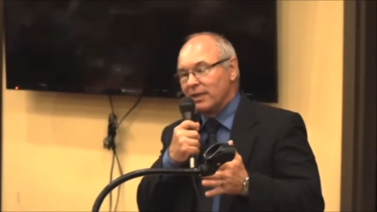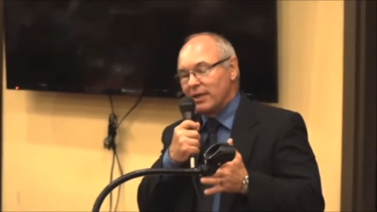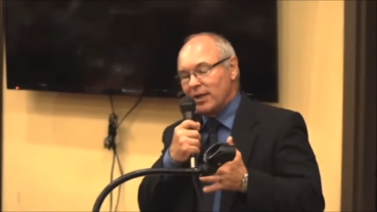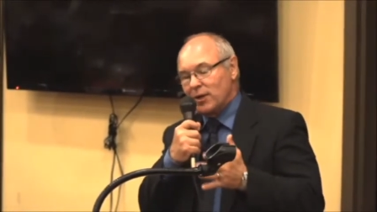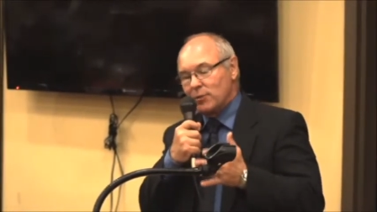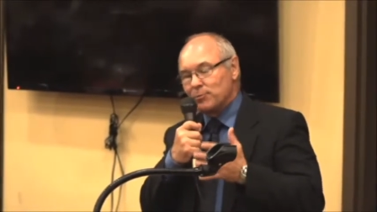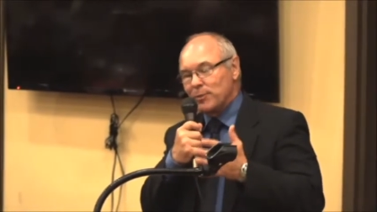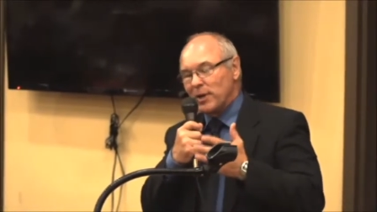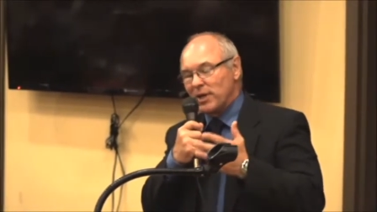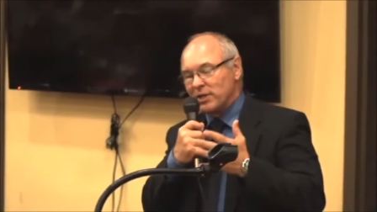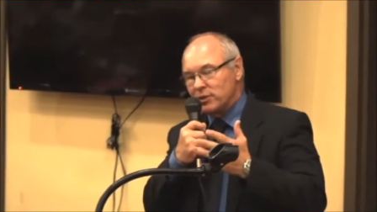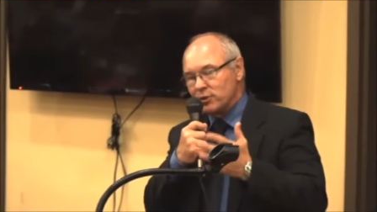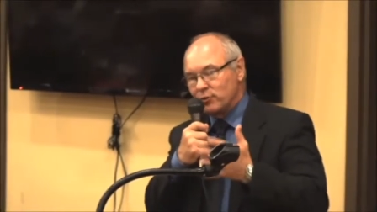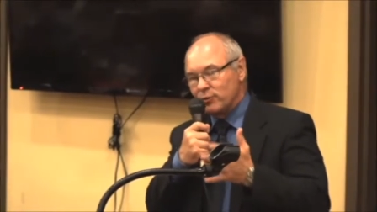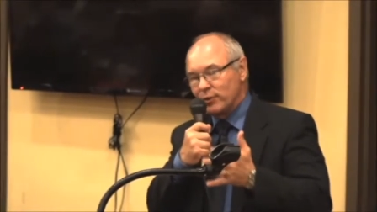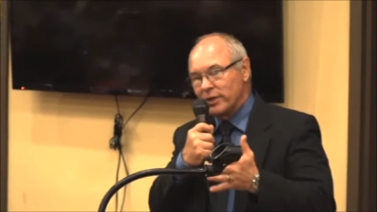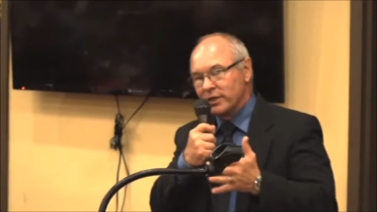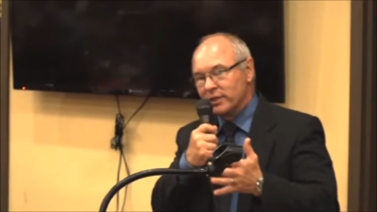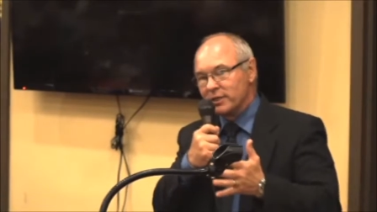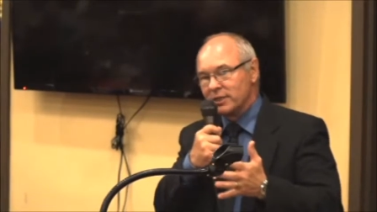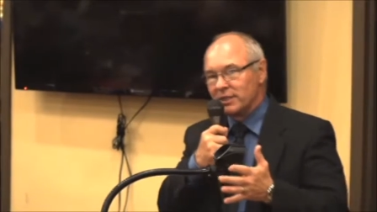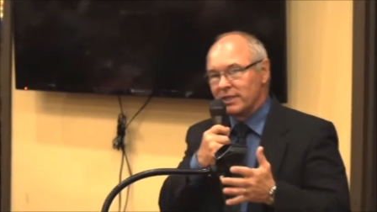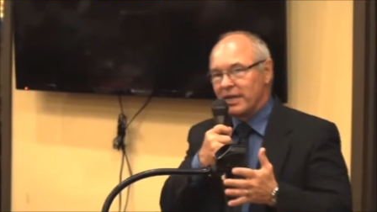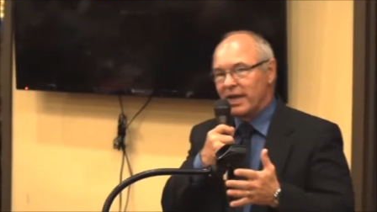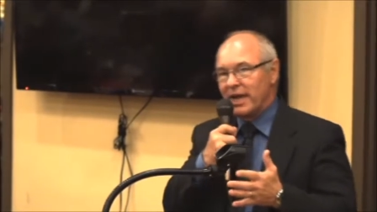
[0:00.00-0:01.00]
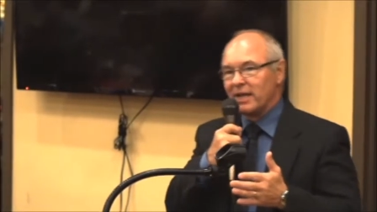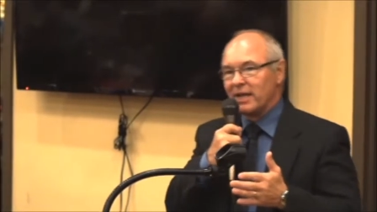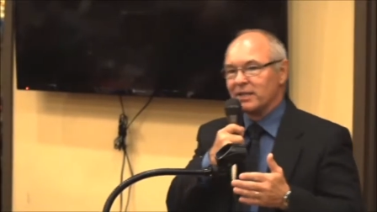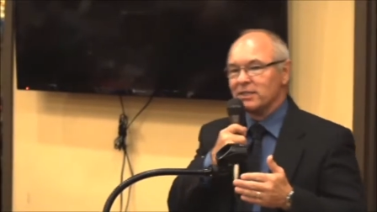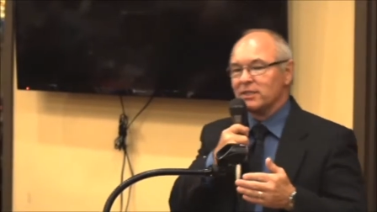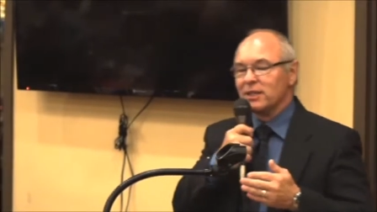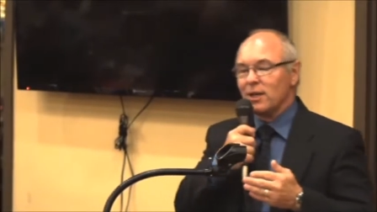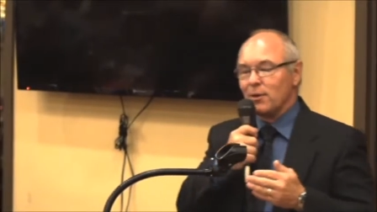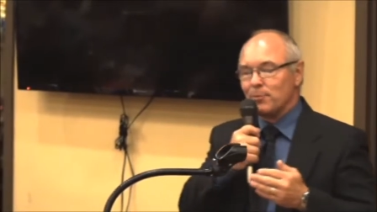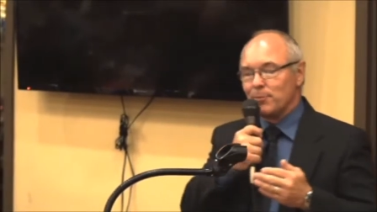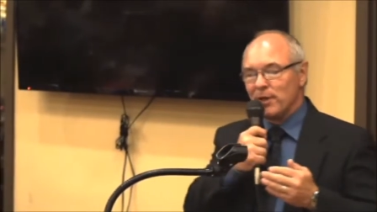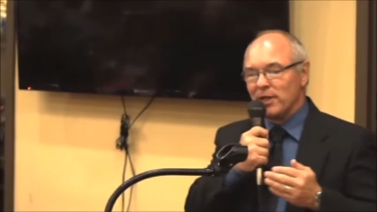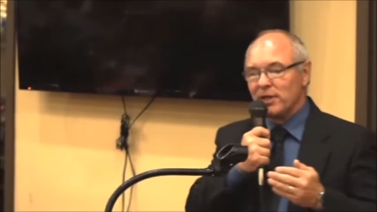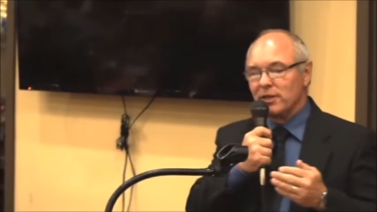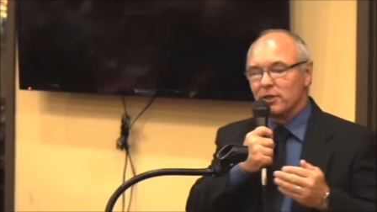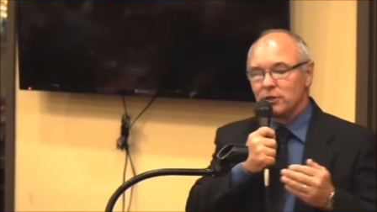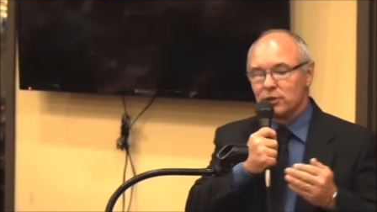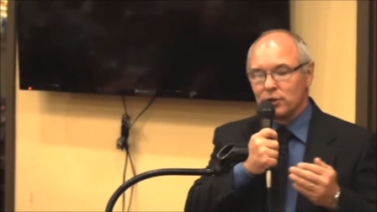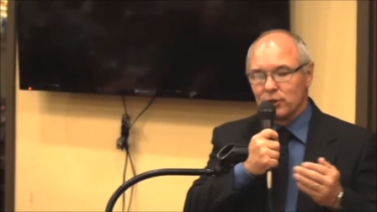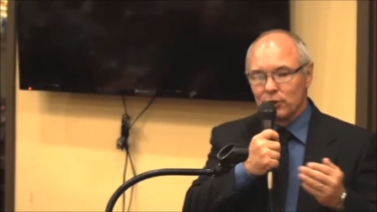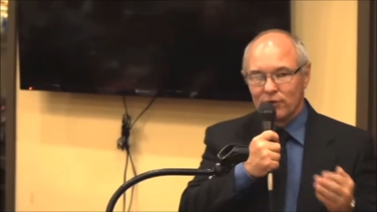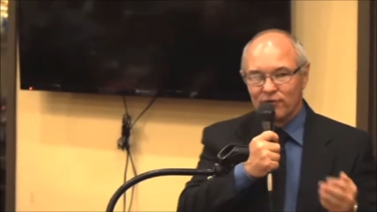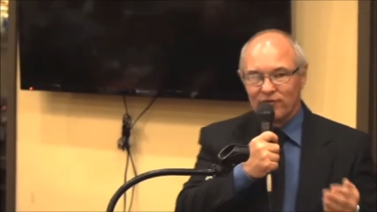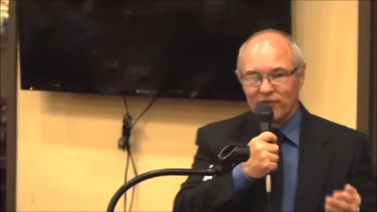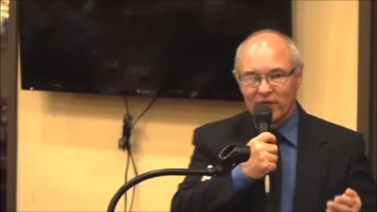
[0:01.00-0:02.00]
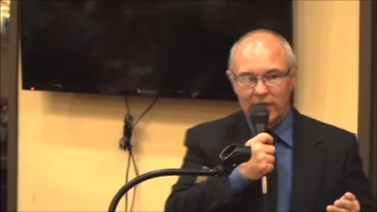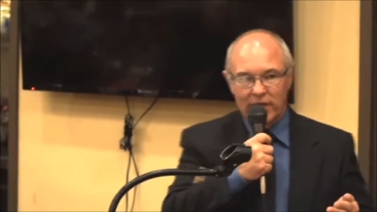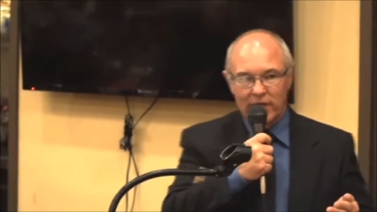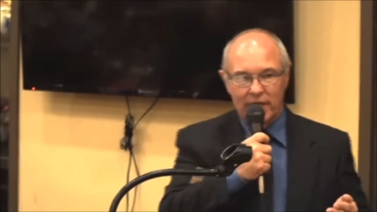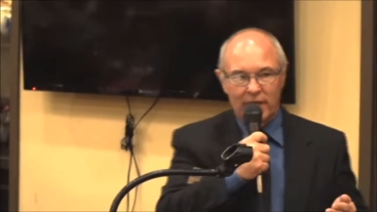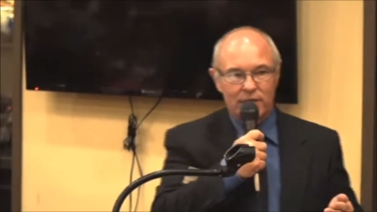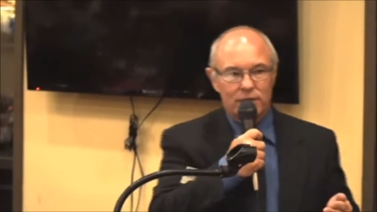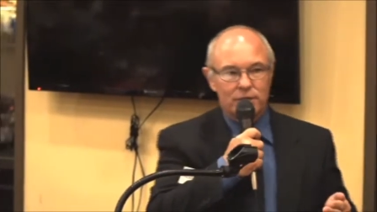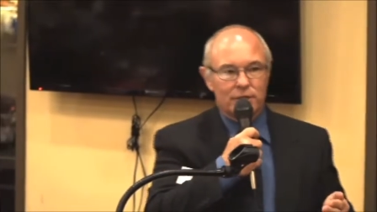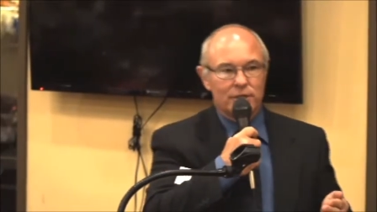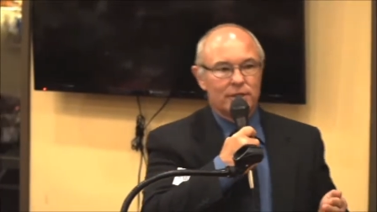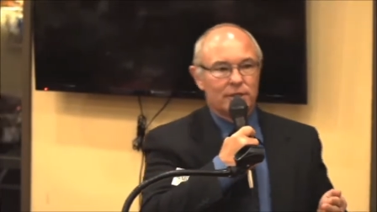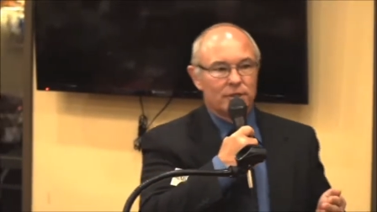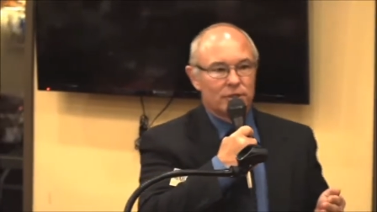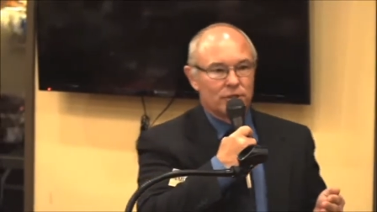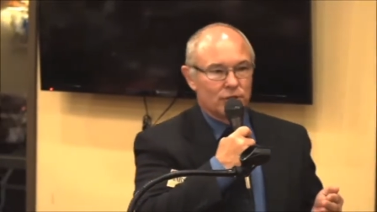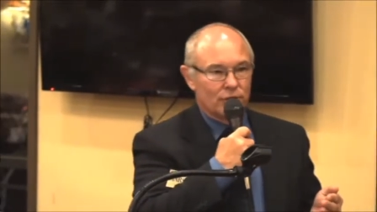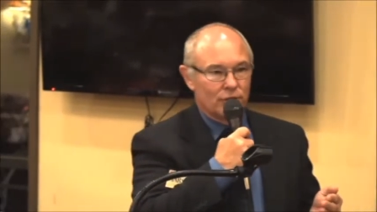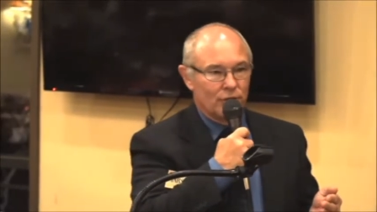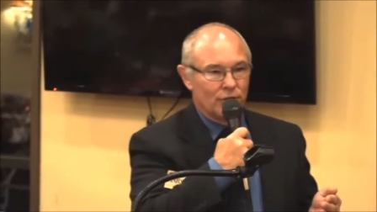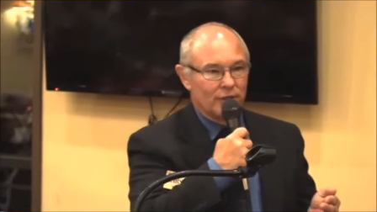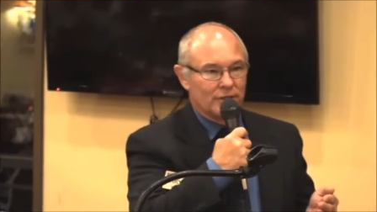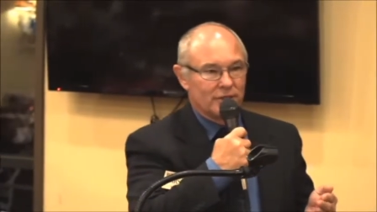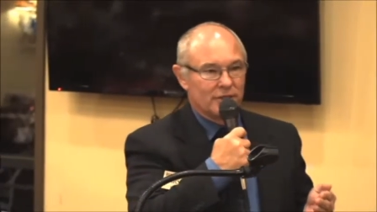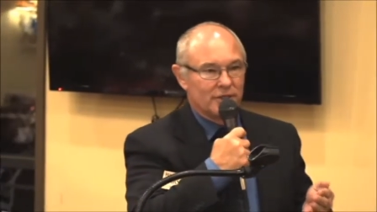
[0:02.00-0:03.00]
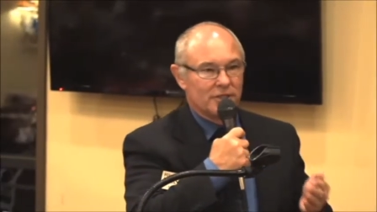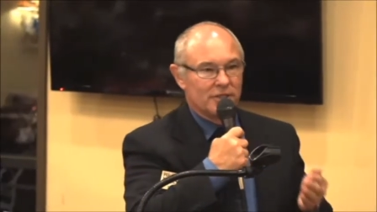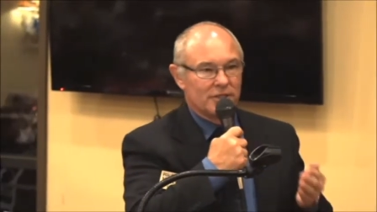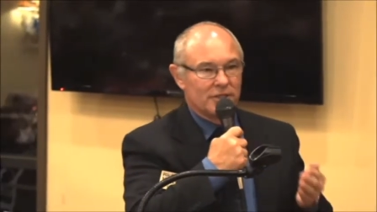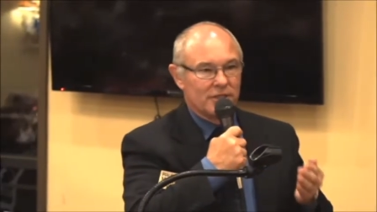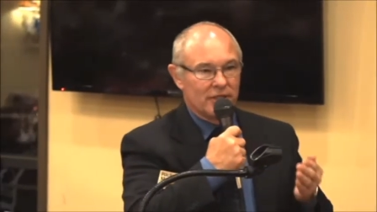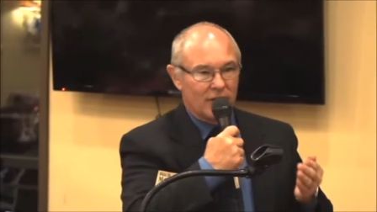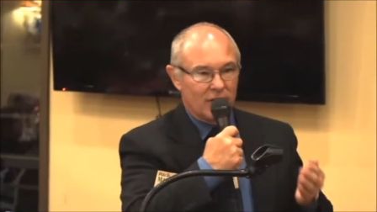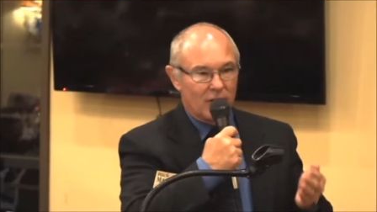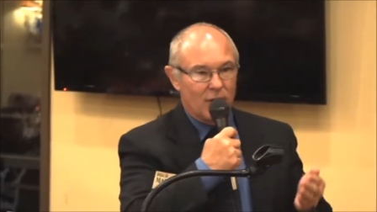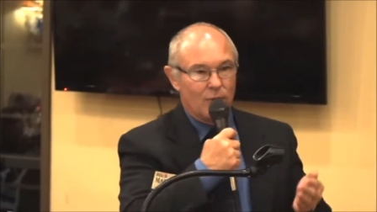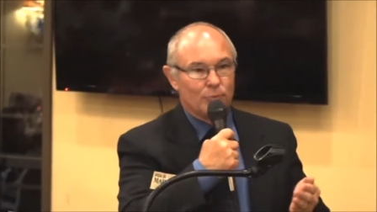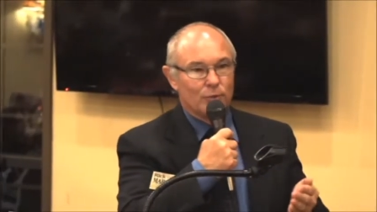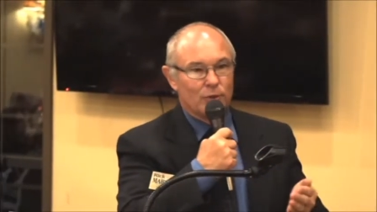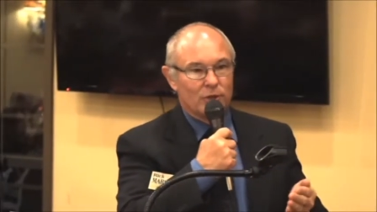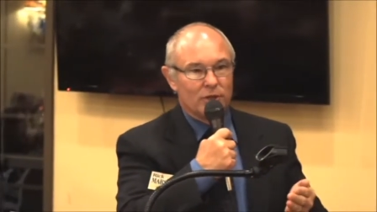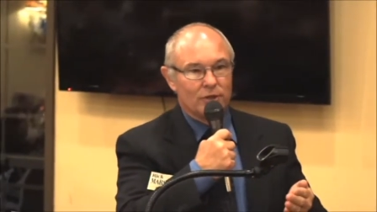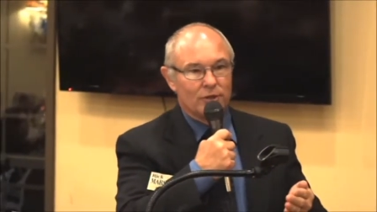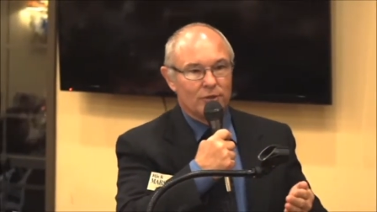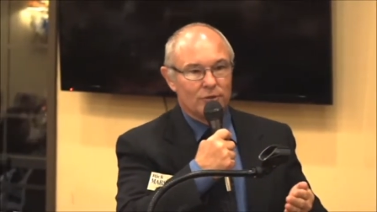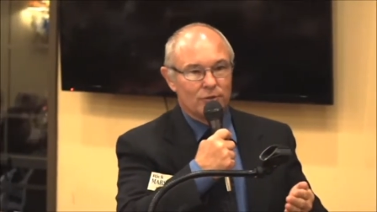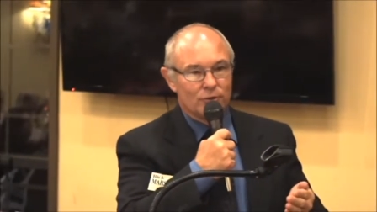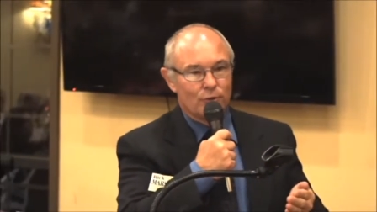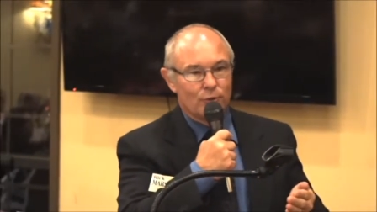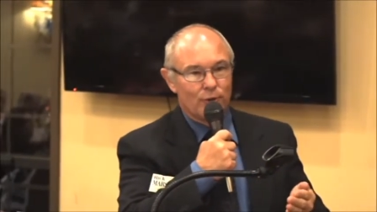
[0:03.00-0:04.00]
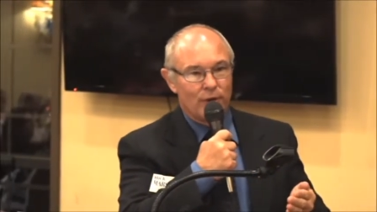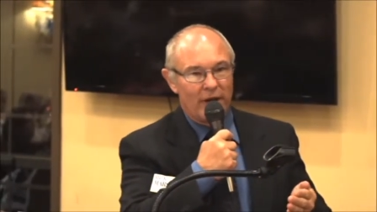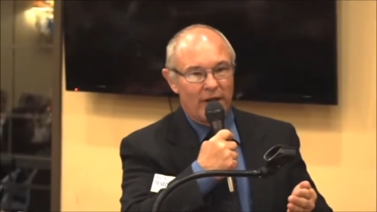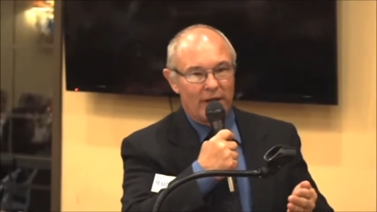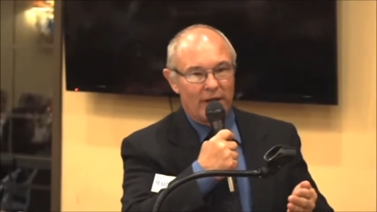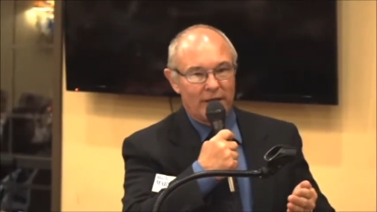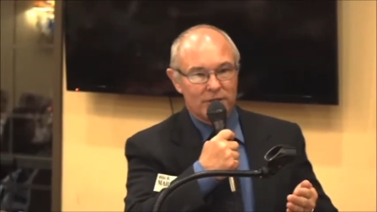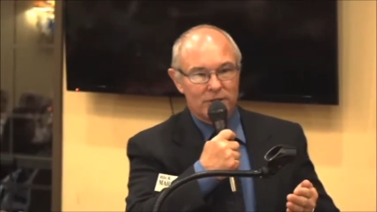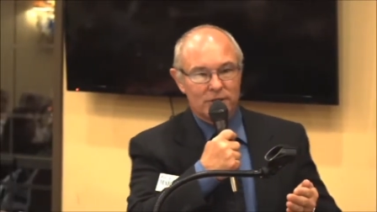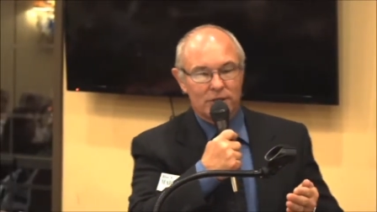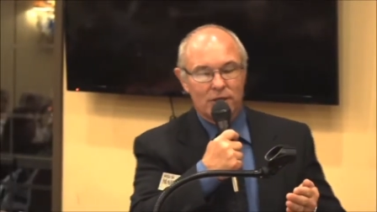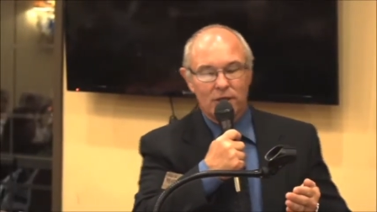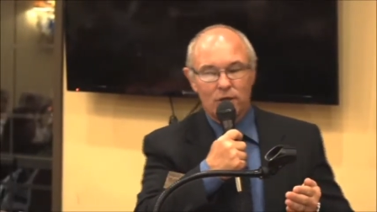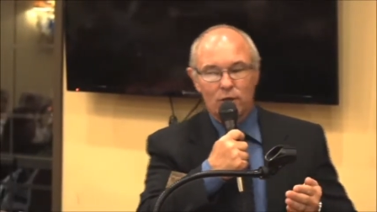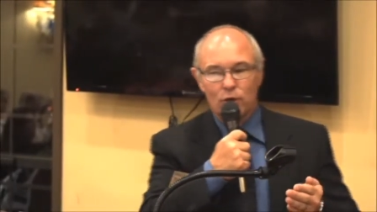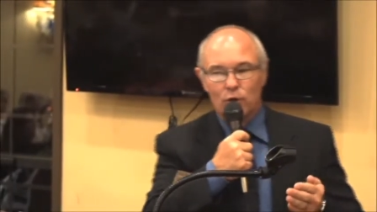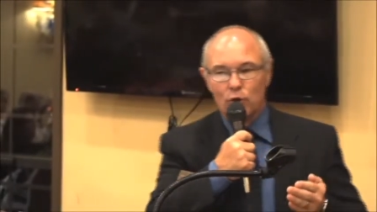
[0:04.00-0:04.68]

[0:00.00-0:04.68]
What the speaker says: And by strings attached, I mean the certification assurances that come with those grants.